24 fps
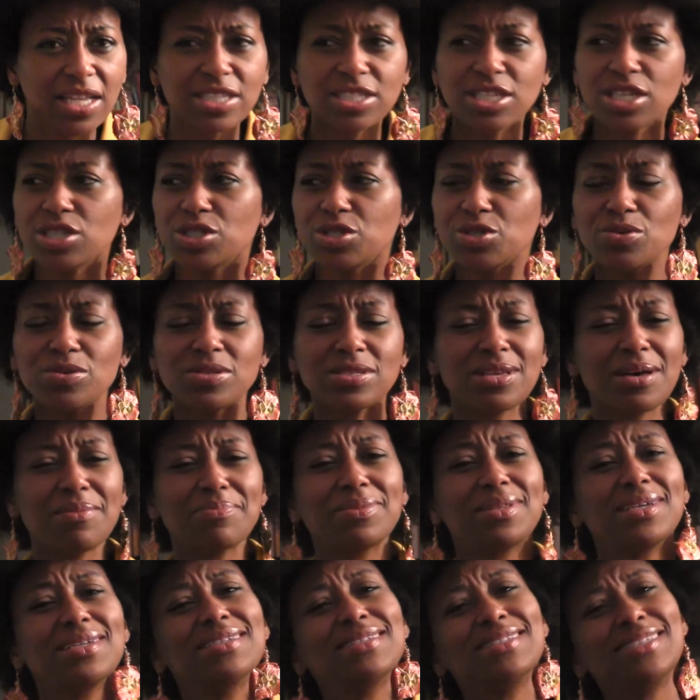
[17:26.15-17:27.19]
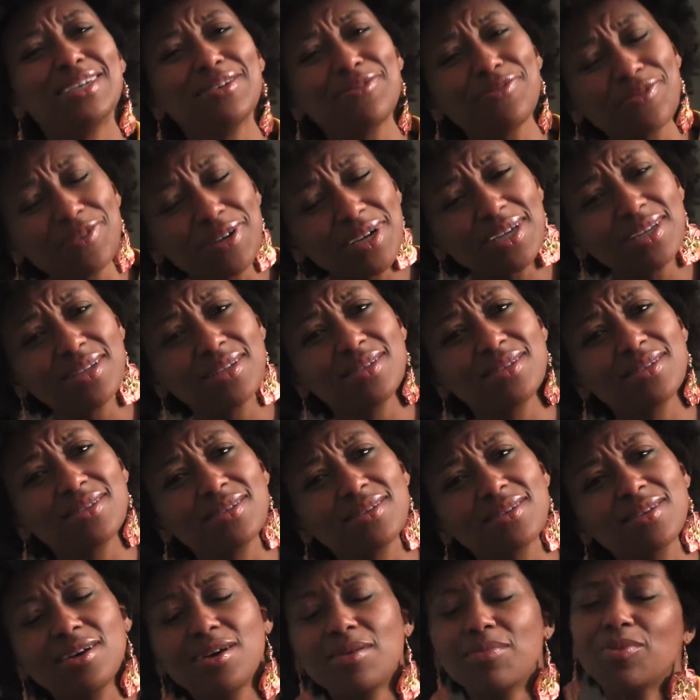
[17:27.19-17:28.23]
to do something different?
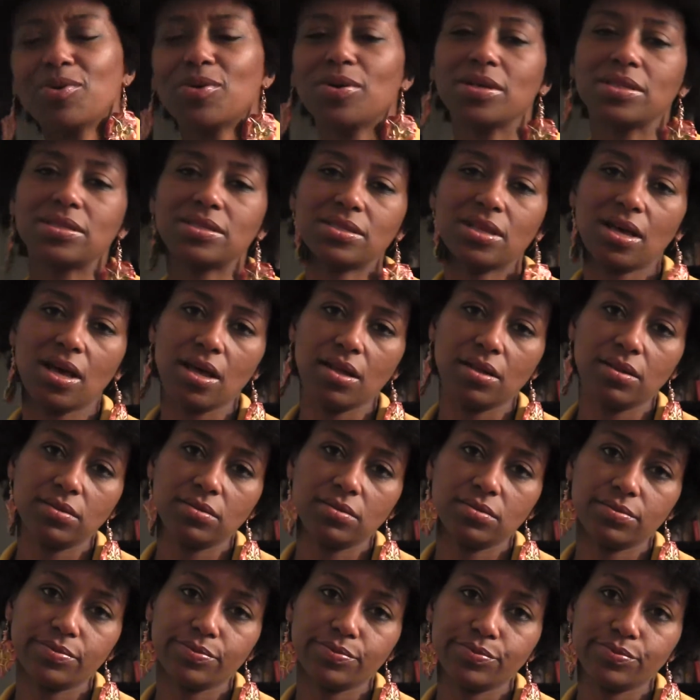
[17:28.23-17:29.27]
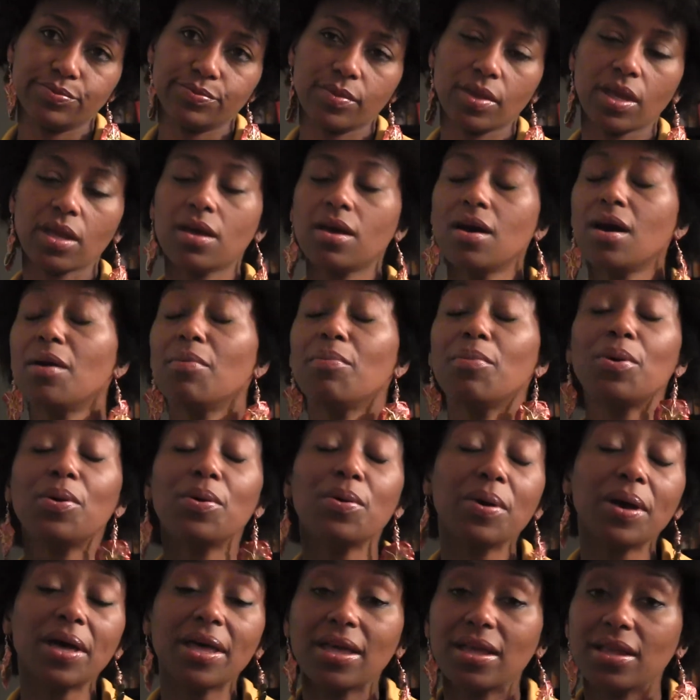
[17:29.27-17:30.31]
Come on, son. Come
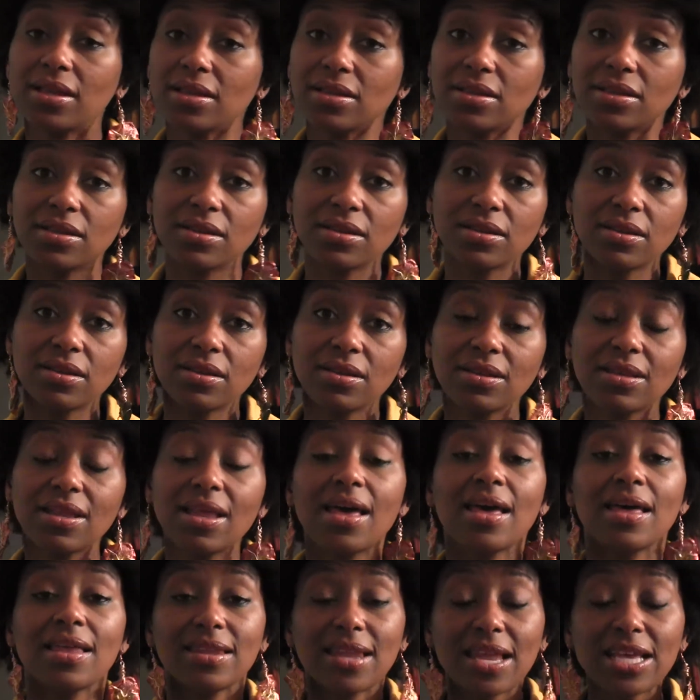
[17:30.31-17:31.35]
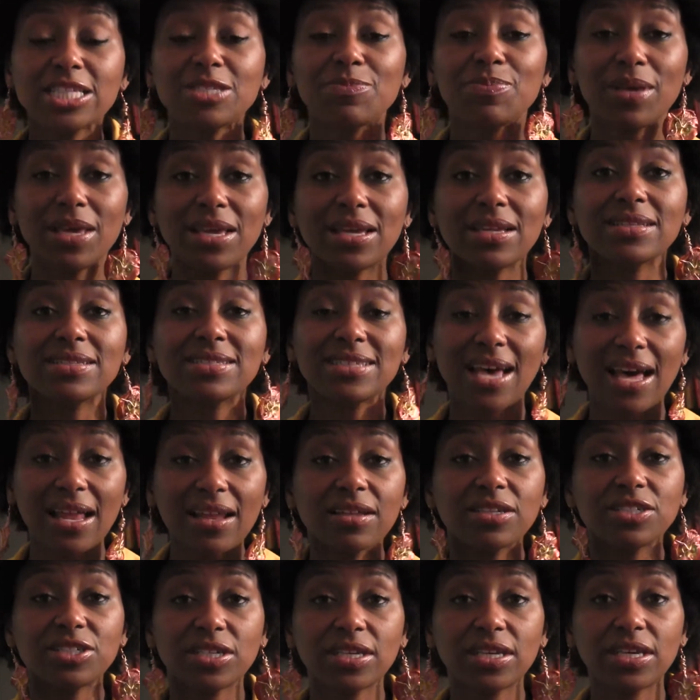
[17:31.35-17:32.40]
on. Let's be
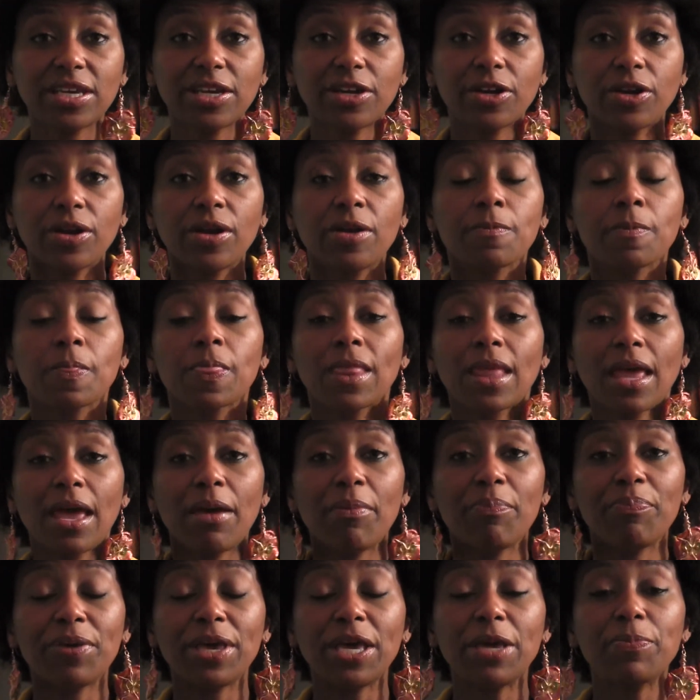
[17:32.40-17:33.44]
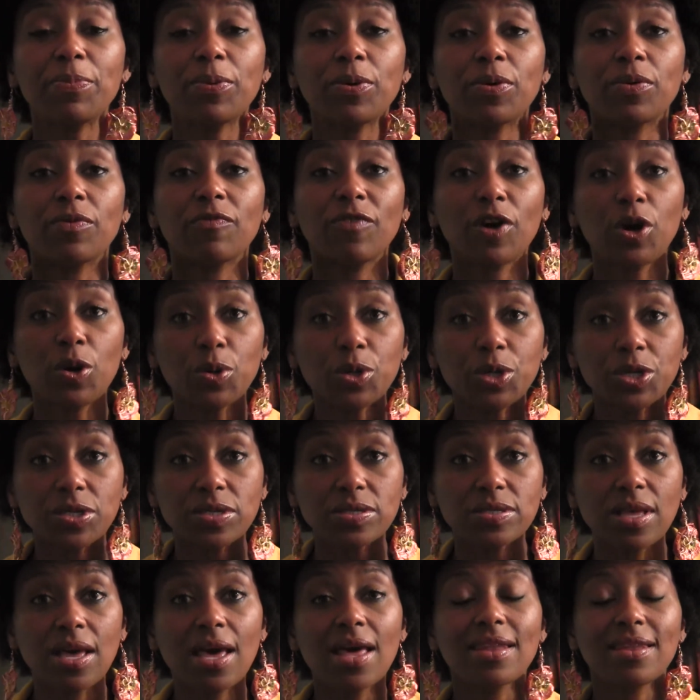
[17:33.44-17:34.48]
intelligent here. And people,
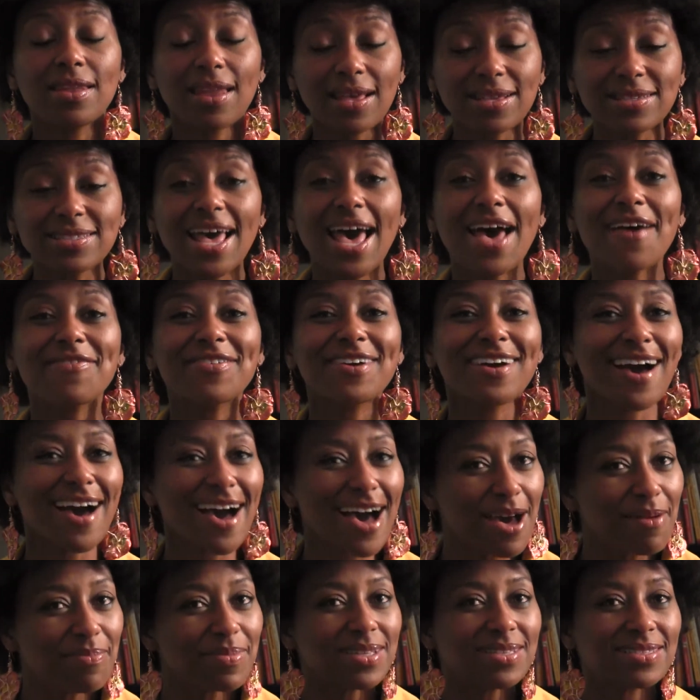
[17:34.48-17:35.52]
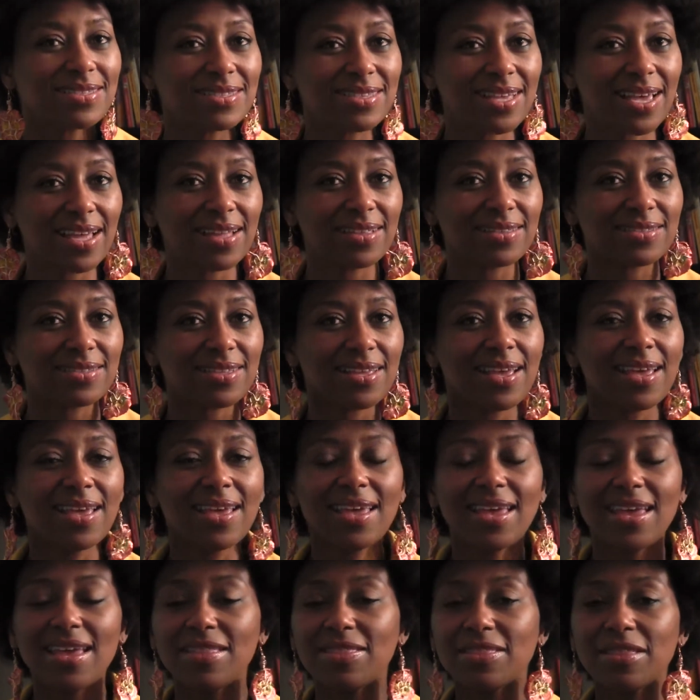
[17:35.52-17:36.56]
voters, let's have common sense
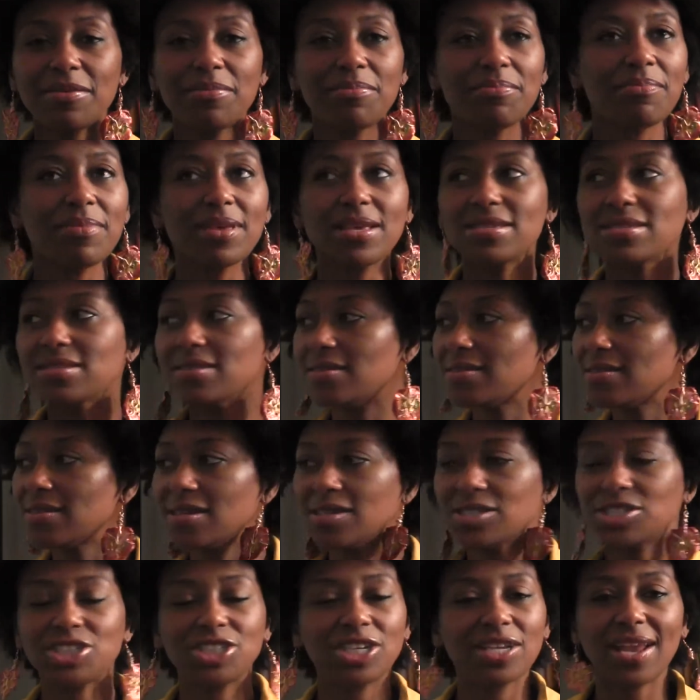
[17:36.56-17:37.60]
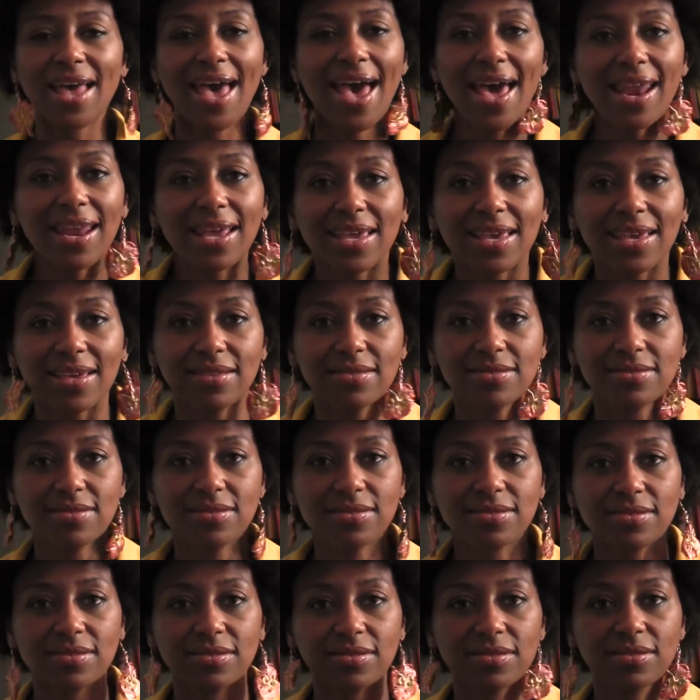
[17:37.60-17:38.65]
in the midst of this
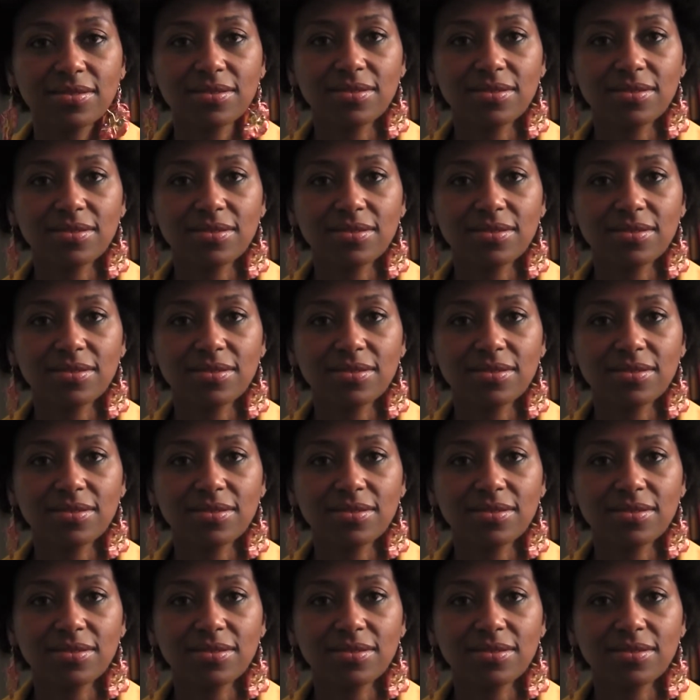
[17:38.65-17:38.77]
shenanigans.